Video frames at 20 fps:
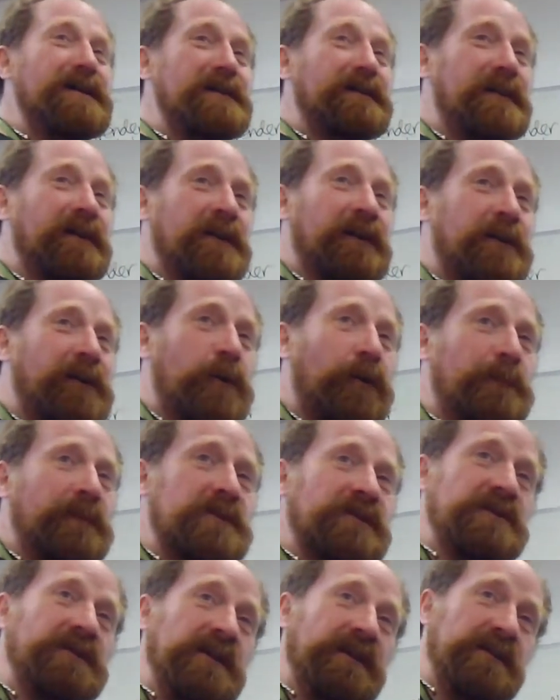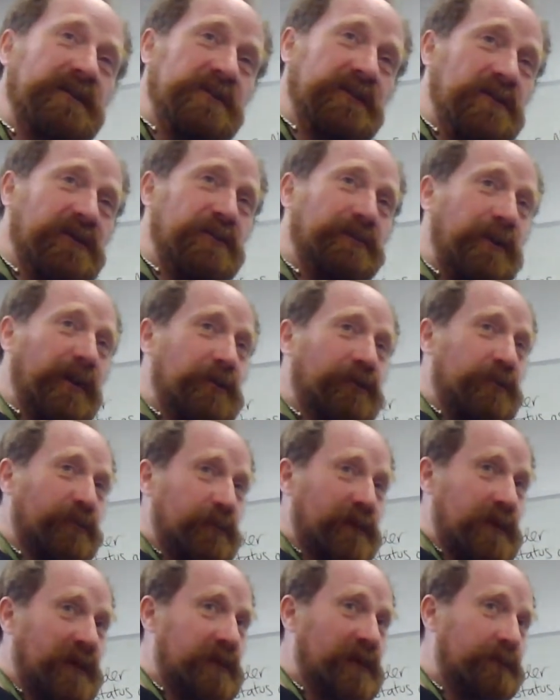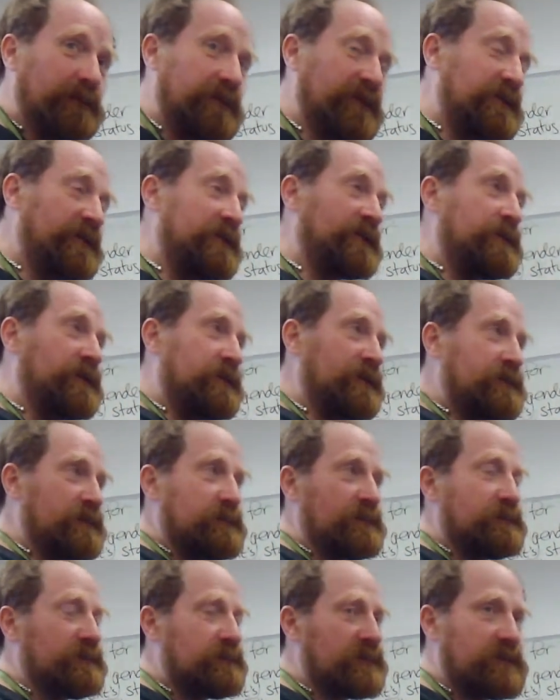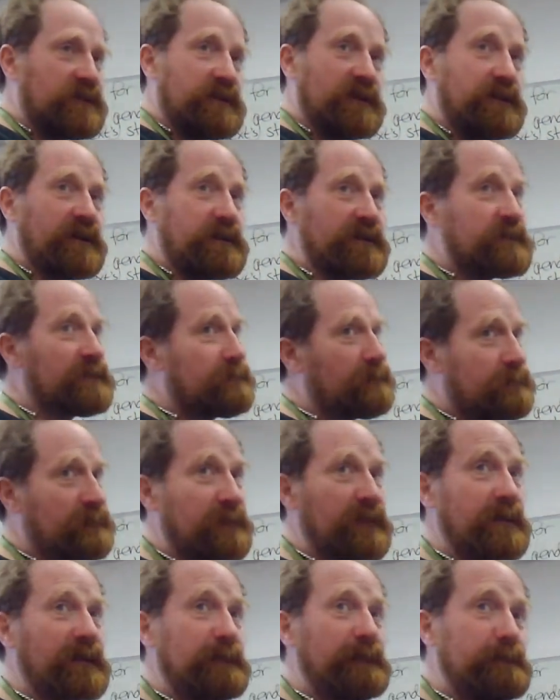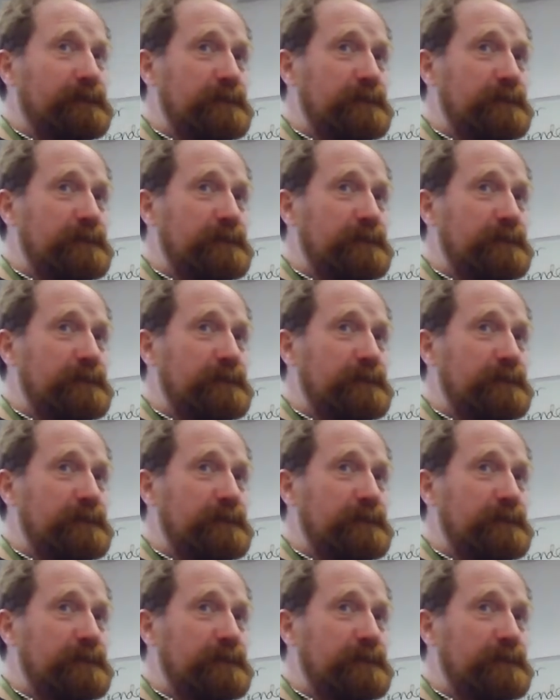They are opposite ends of the spectrum when it comes to size. Yeah.